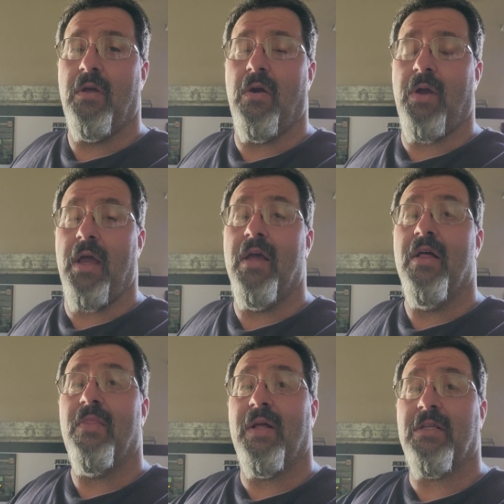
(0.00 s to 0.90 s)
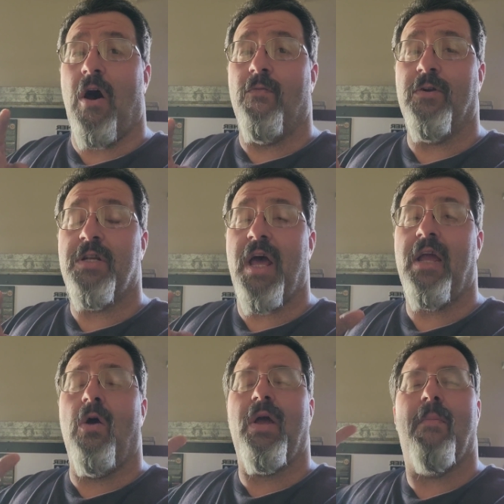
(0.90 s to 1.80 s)
Okay, that's all for today.
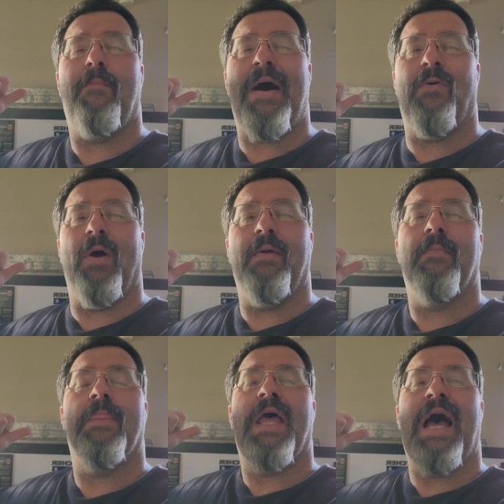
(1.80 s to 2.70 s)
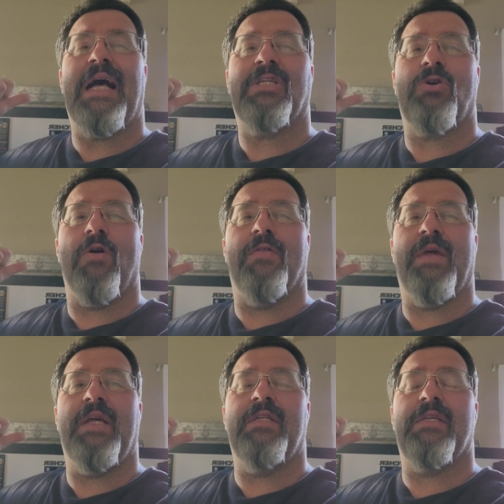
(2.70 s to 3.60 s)
Oh yeah, by the way, I start
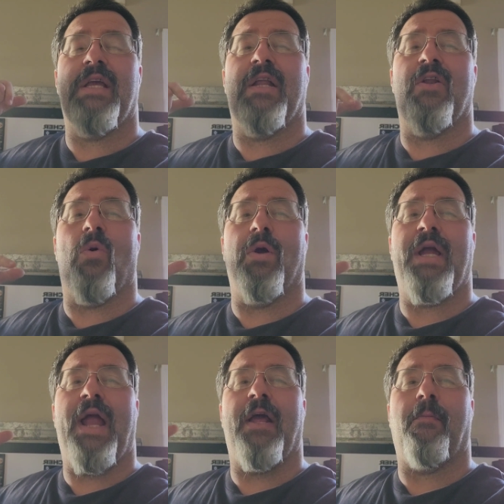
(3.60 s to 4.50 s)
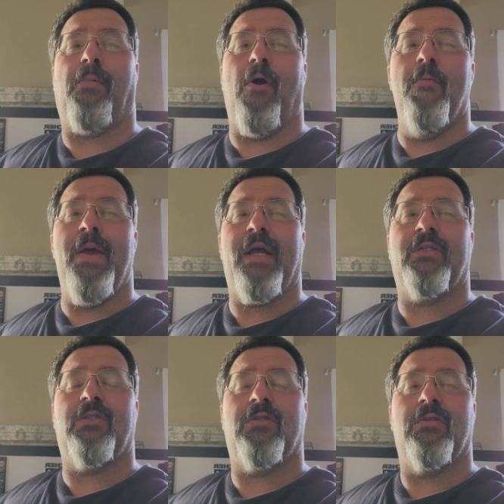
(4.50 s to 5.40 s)
these in an organic pro
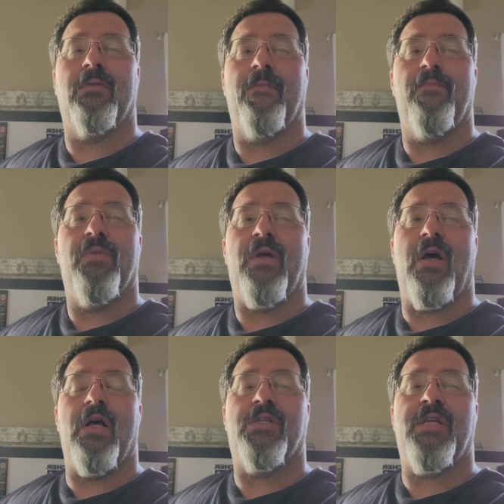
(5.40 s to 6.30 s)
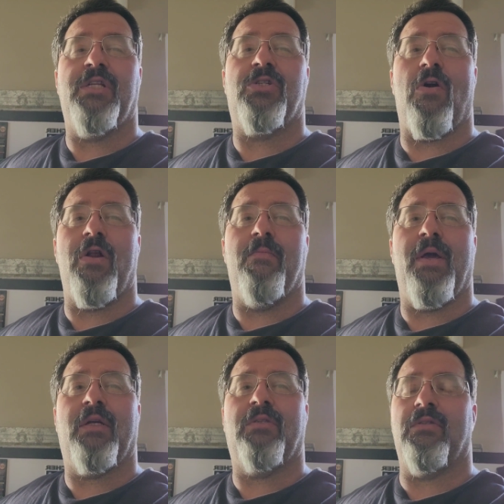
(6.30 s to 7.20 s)
mix. Seed starting
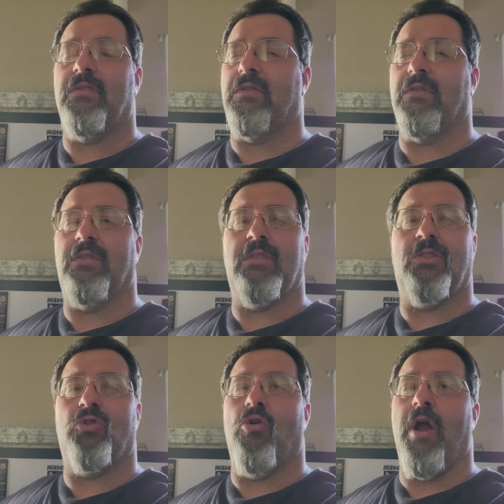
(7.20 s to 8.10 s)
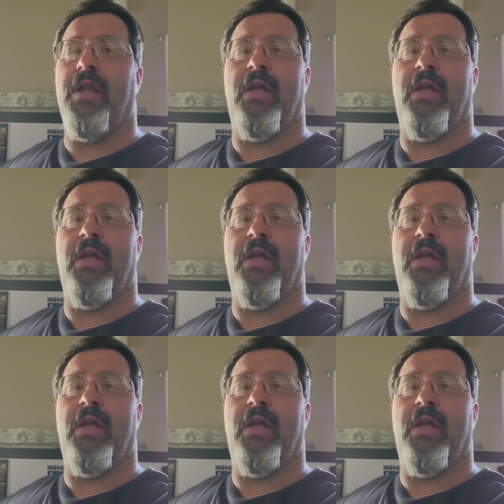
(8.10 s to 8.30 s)
mix. It's great.